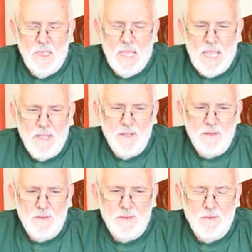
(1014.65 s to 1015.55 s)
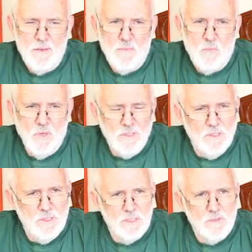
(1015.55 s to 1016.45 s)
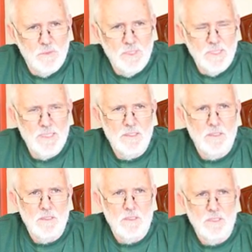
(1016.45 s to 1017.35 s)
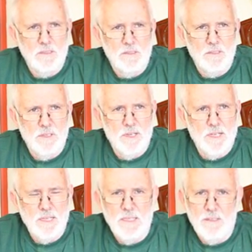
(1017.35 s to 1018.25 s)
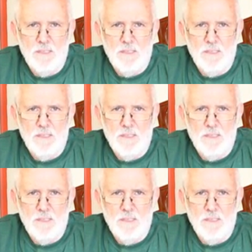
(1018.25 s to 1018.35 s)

and it wasn't really until I did a